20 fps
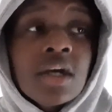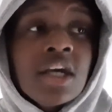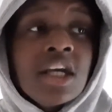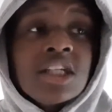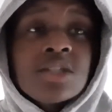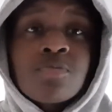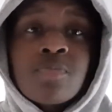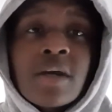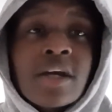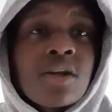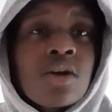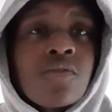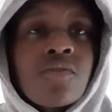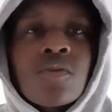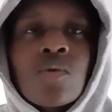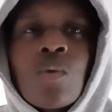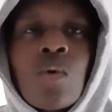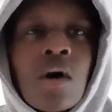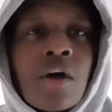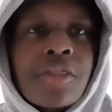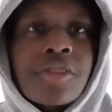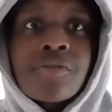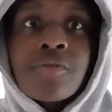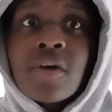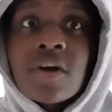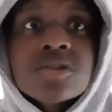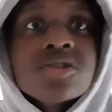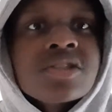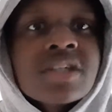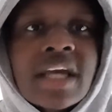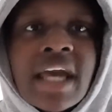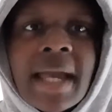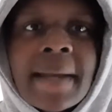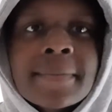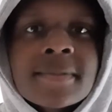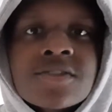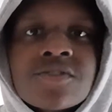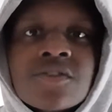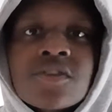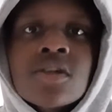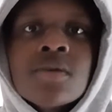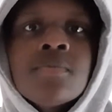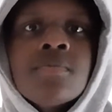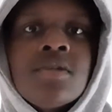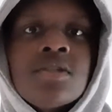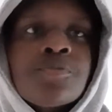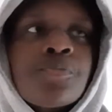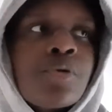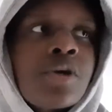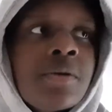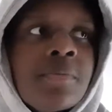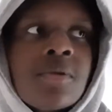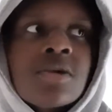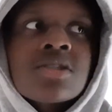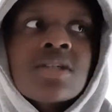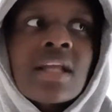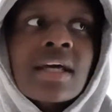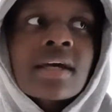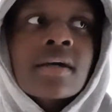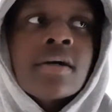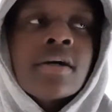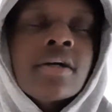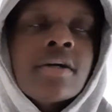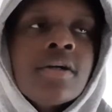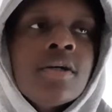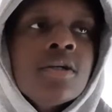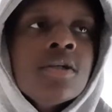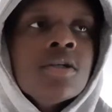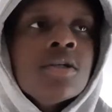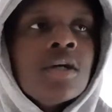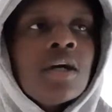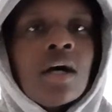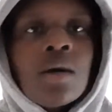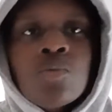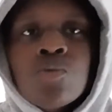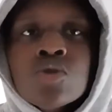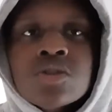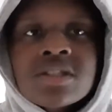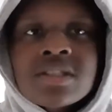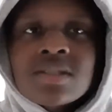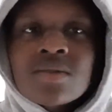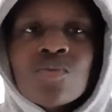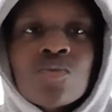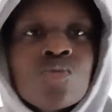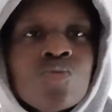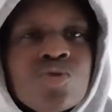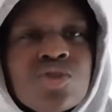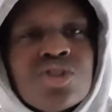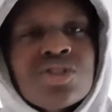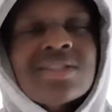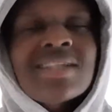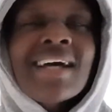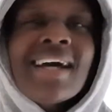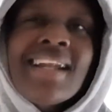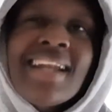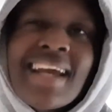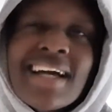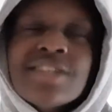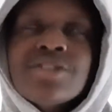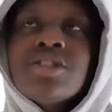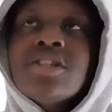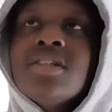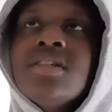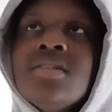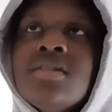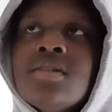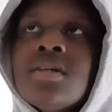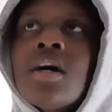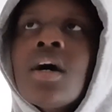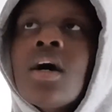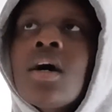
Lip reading: He's played over what 300 games for them. He's pretty much like a would you say a legend?